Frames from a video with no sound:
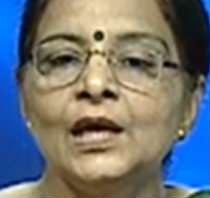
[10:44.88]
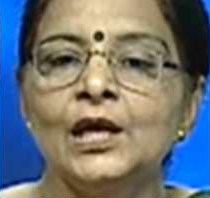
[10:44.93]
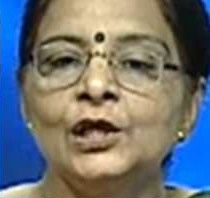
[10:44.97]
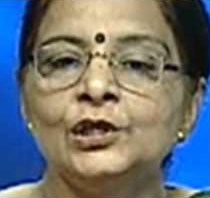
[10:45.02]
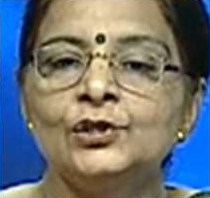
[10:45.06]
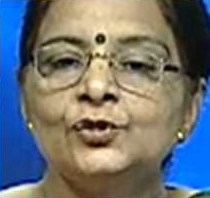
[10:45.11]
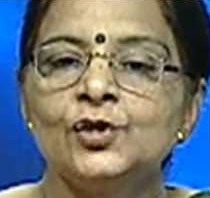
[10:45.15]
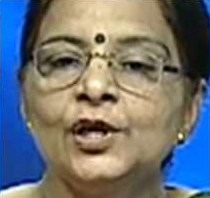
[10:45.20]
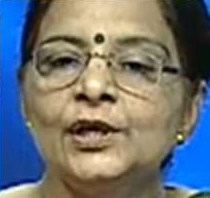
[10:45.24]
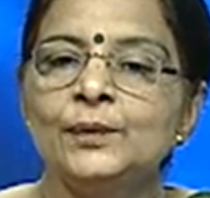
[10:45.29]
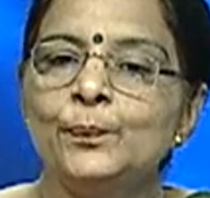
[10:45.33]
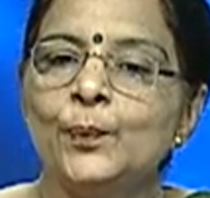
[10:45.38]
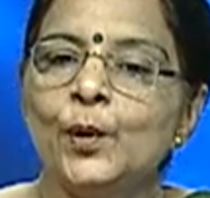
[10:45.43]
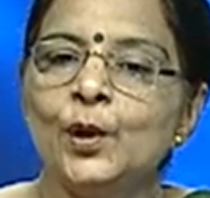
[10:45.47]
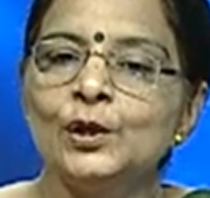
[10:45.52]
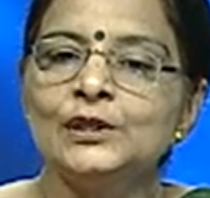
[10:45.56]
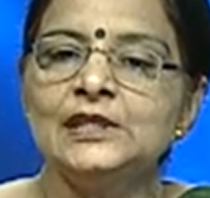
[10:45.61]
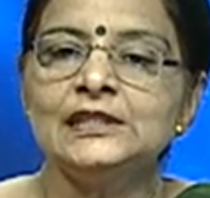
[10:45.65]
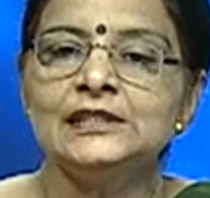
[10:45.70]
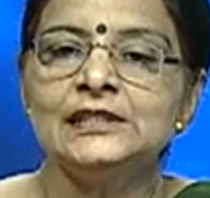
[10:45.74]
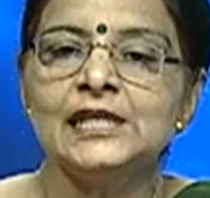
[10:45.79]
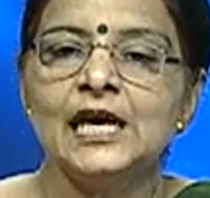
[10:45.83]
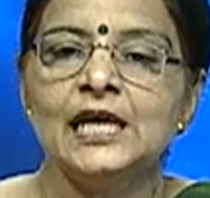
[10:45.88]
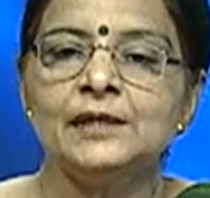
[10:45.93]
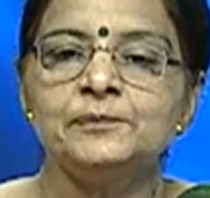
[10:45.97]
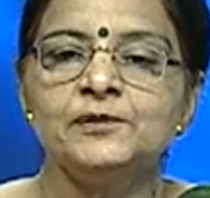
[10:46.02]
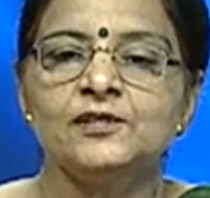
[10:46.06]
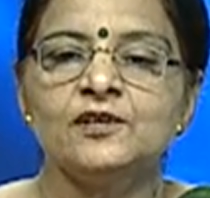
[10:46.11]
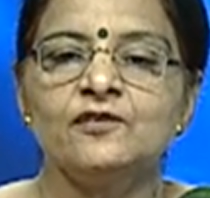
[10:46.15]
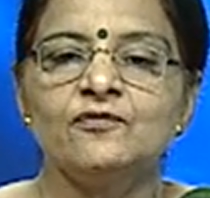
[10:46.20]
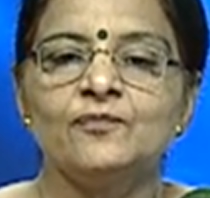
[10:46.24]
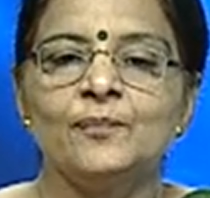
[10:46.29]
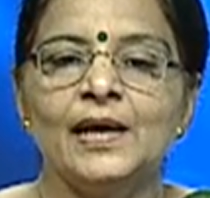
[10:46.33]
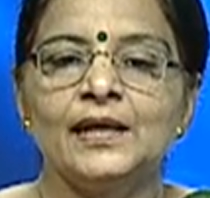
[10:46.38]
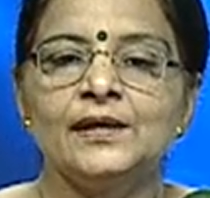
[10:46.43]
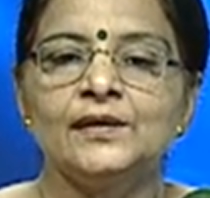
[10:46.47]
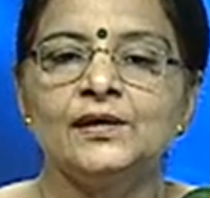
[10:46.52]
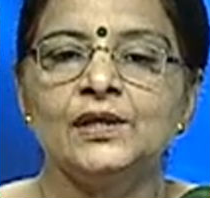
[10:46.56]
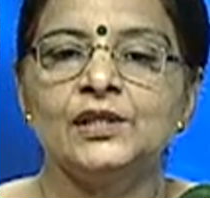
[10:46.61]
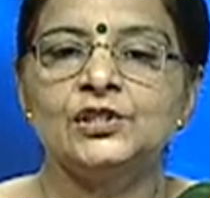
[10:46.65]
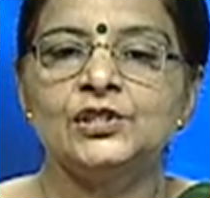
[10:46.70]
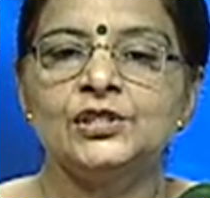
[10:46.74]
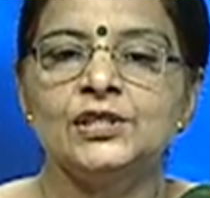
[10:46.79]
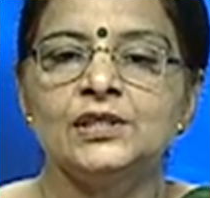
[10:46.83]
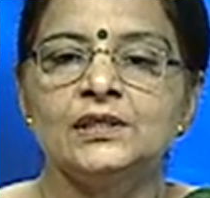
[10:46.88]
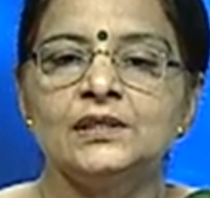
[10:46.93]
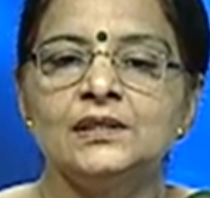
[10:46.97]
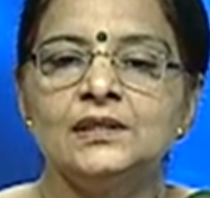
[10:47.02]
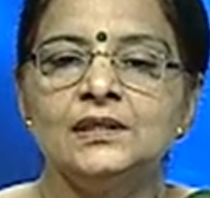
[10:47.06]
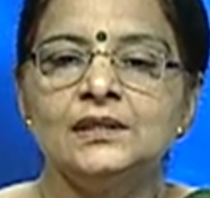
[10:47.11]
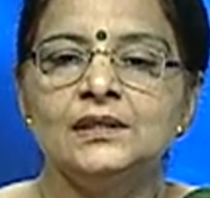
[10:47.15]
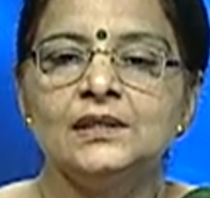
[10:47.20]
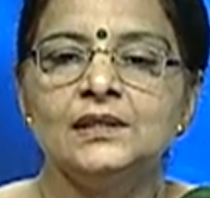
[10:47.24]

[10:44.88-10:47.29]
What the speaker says: So, in both the types of migration,